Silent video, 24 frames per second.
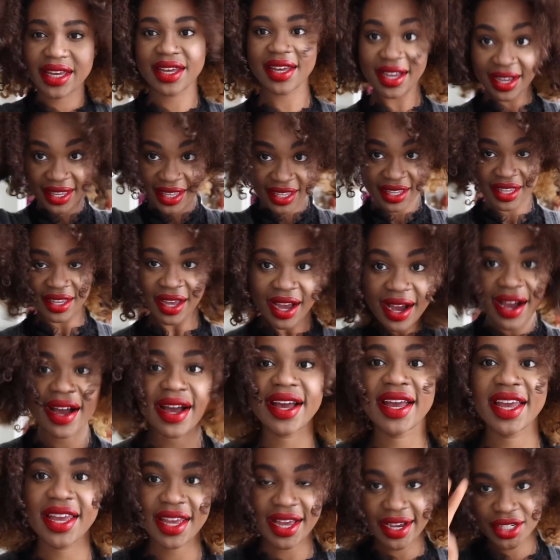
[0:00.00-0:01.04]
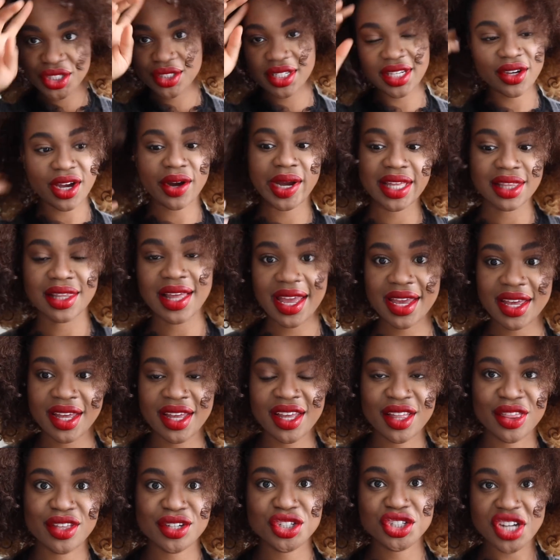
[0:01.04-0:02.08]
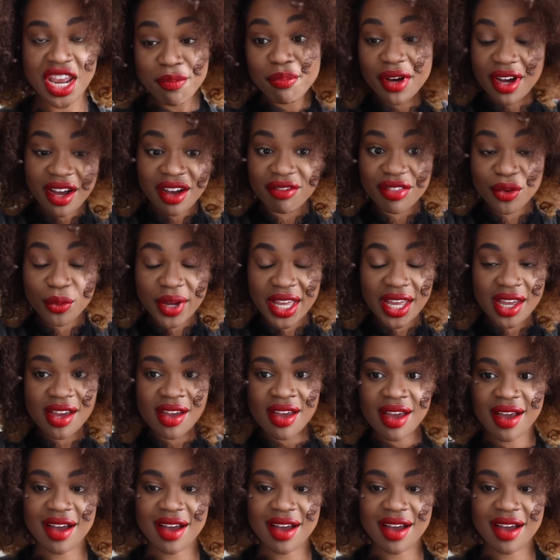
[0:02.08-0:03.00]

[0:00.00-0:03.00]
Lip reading: happens to me. I always record content and I just like never fix it.